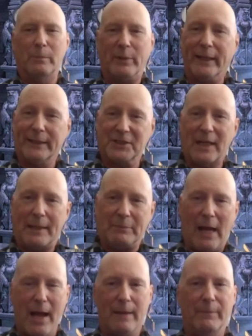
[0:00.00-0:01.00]
but at the same
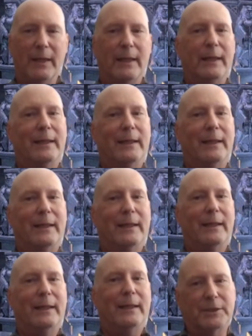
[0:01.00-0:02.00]
time, he
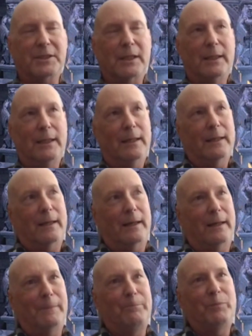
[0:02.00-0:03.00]
is
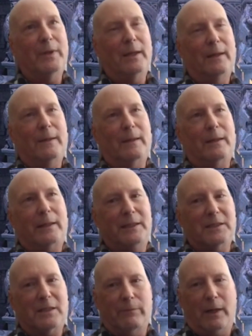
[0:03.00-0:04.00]
uh,
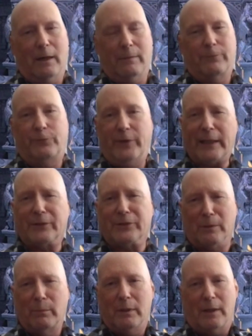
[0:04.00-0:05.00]
he's a, a
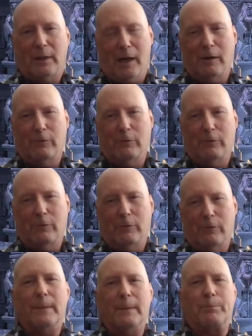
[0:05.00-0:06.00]
victim of
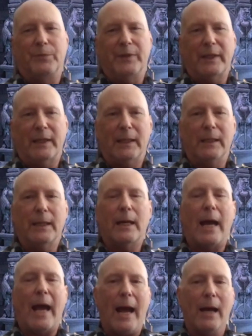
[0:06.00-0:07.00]
the
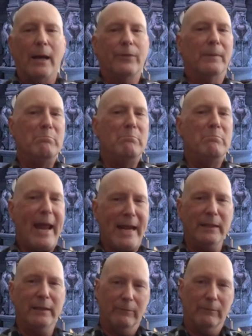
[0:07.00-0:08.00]
the
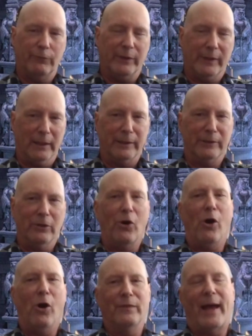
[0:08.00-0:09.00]
main villain
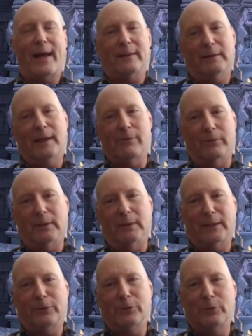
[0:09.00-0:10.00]
on that level,
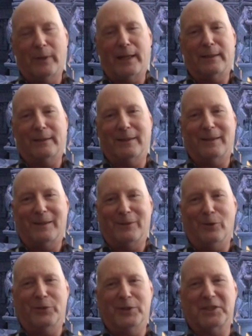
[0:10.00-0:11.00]
who ah.
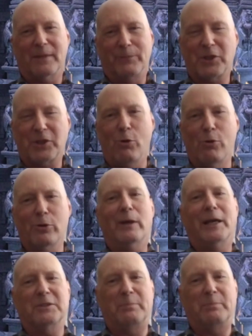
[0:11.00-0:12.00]
and, this
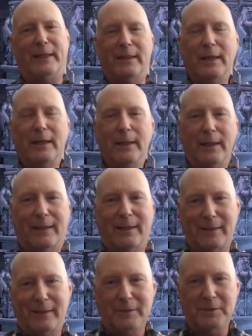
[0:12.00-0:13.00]
ogre has been
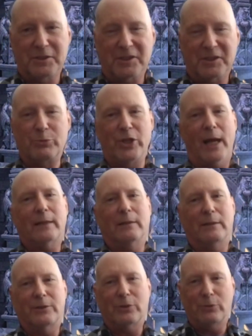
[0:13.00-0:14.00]
uh,
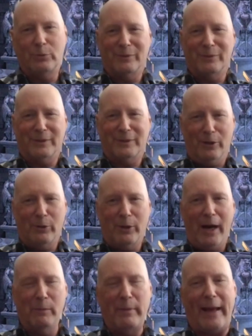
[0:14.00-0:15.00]
subjected to you know
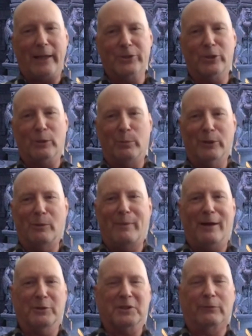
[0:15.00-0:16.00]
unimaginable
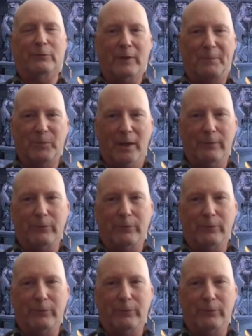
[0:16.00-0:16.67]
amounts of, of